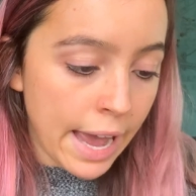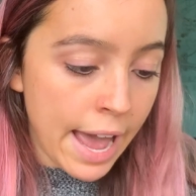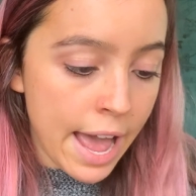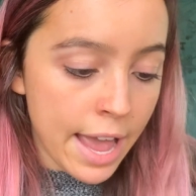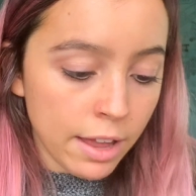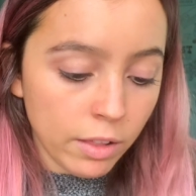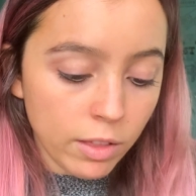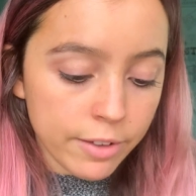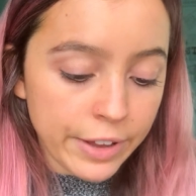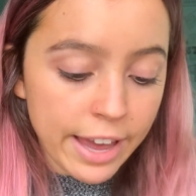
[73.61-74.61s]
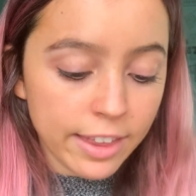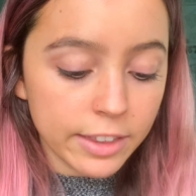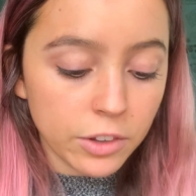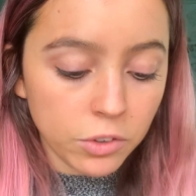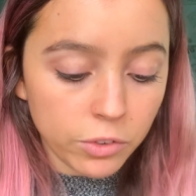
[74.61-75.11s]
I love it. I think
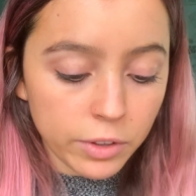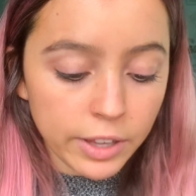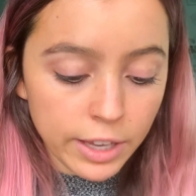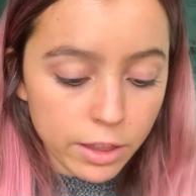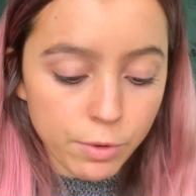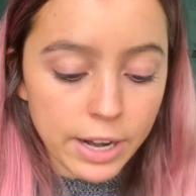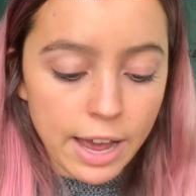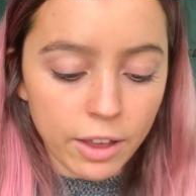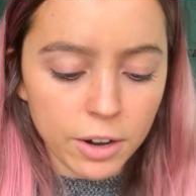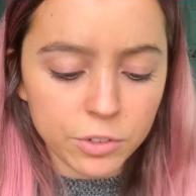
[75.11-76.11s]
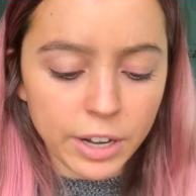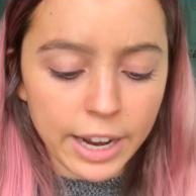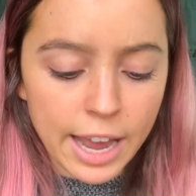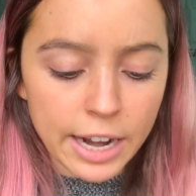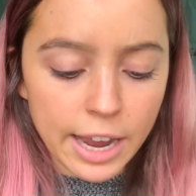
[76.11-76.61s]
this is only like $3 and I
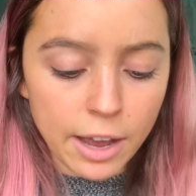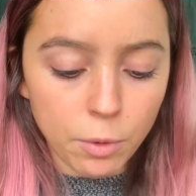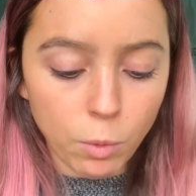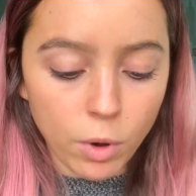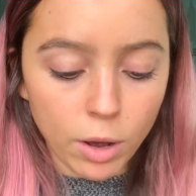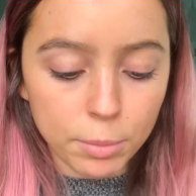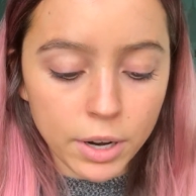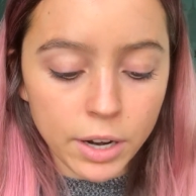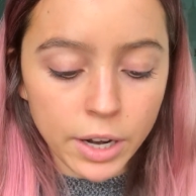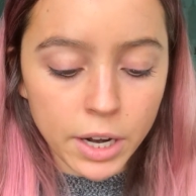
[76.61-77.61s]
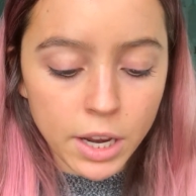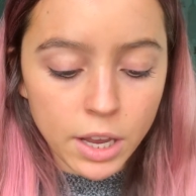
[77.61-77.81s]
got it at Walmart.